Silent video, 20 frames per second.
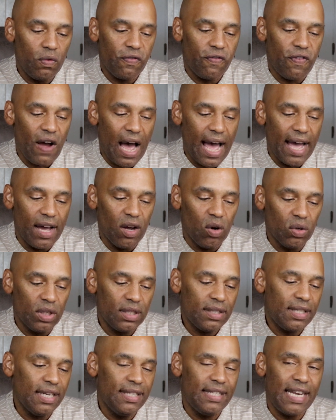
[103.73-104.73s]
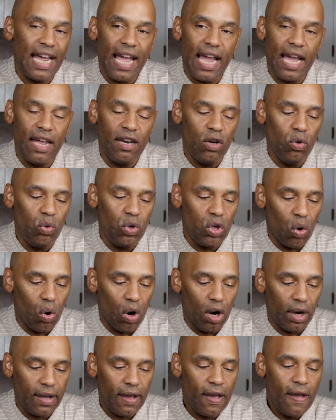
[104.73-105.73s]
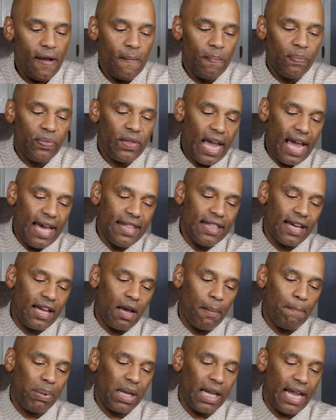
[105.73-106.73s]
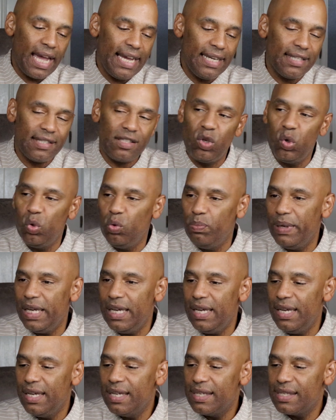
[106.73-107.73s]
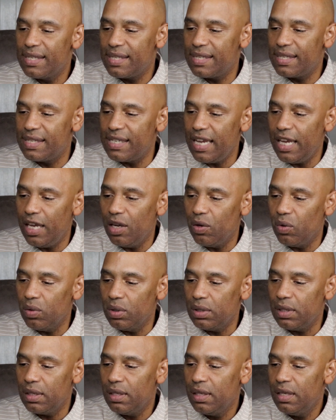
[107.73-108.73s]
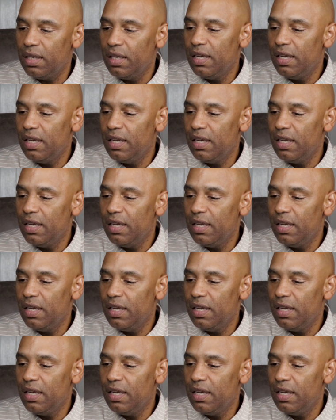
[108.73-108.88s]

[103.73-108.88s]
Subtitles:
filed today in New York and the complaint to be sealed.